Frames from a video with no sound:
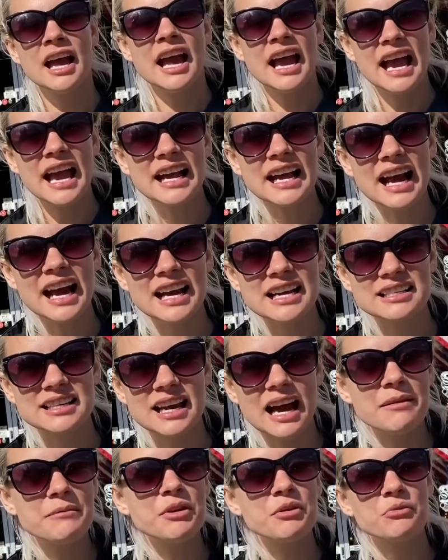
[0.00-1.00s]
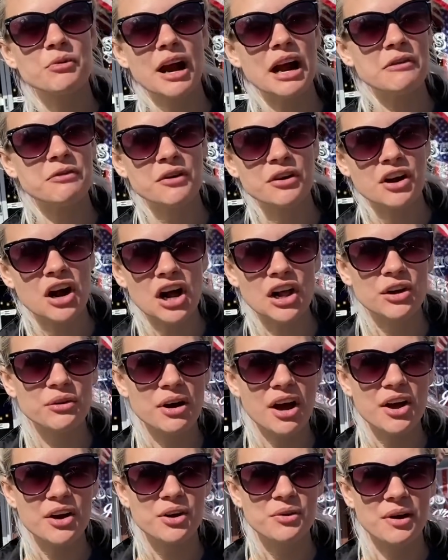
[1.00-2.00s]
Hey guys, I'm in Rifle,
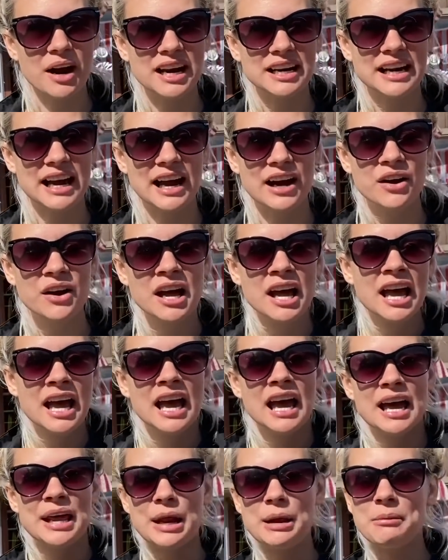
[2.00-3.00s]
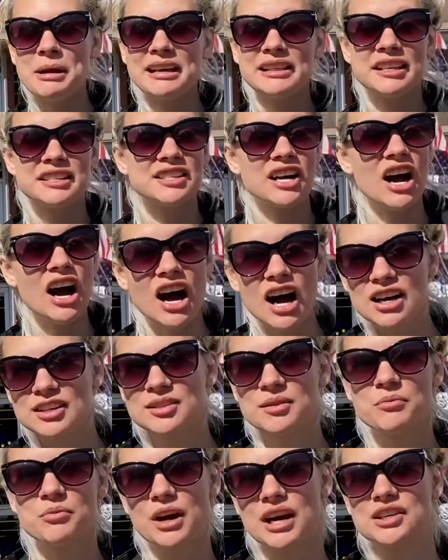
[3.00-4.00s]
Colorado right now, and I'm at this
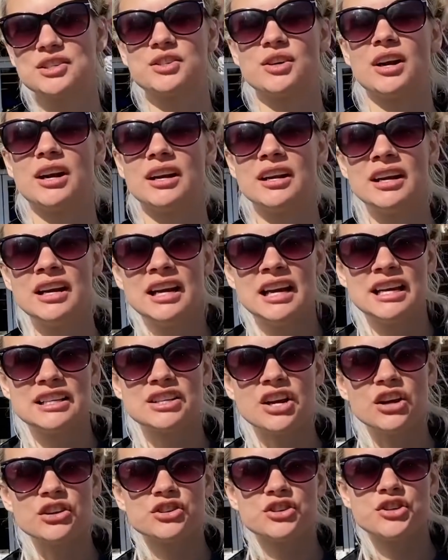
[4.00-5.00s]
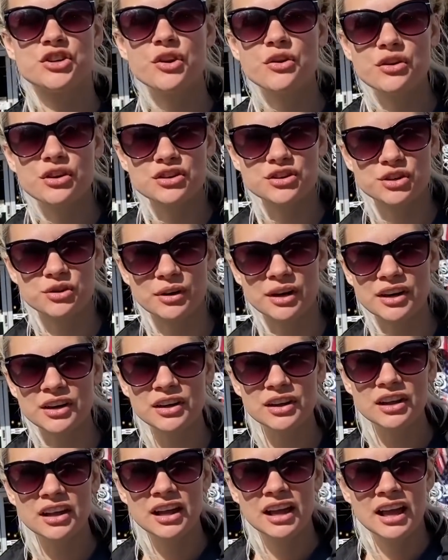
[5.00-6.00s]
awesome restaurant. It's called Shooter's
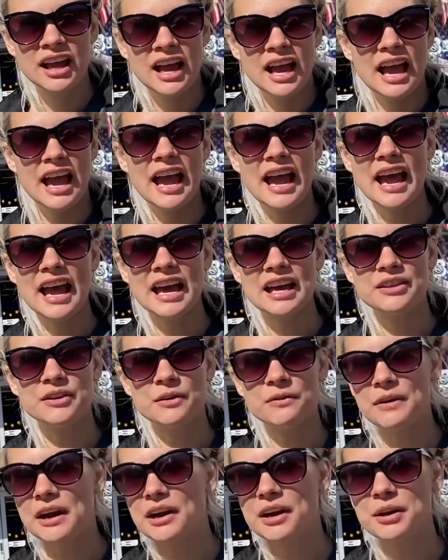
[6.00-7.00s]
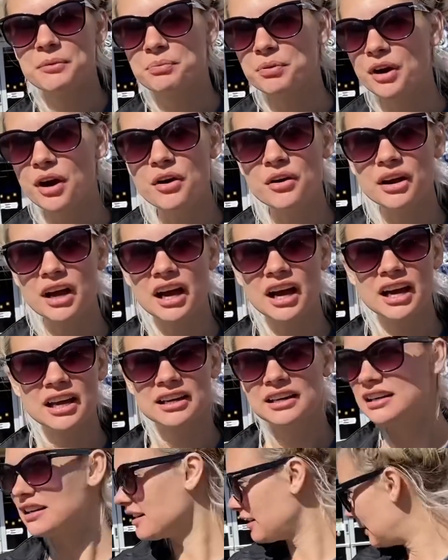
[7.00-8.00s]
Grill, and they're very pro-gun,
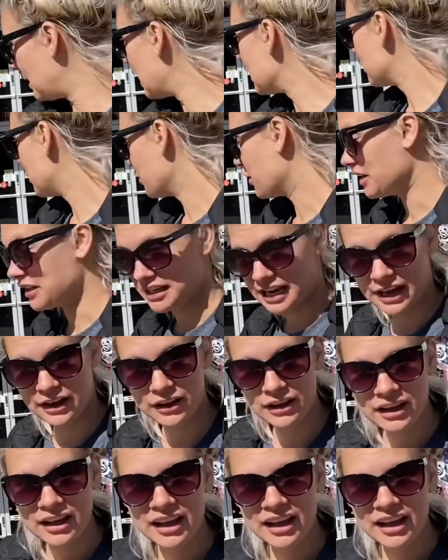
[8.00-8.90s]
as you can tell.